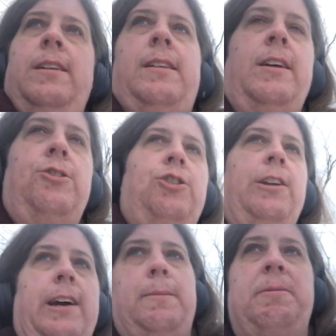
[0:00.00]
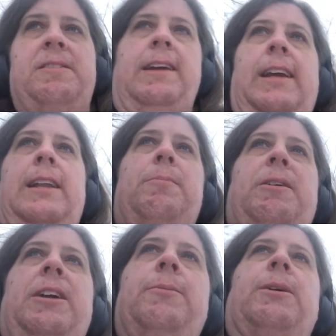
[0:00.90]
that should happen to
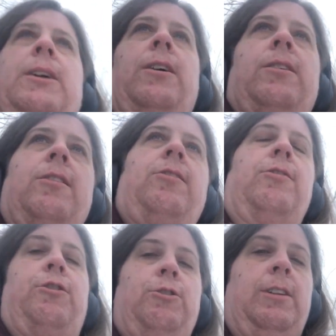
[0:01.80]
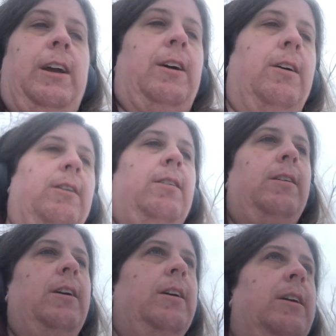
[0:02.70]
anybody, regardless of who they are,
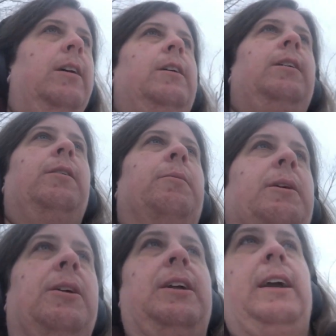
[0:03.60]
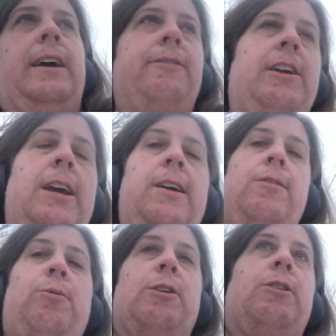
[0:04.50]
whether they have
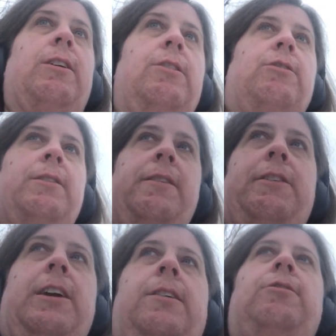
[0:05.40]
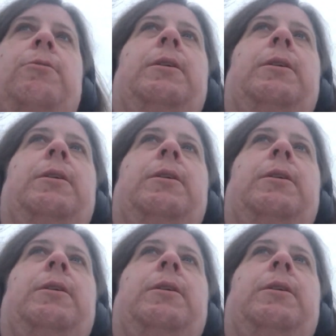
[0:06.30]
kids, whether they don't have kids, or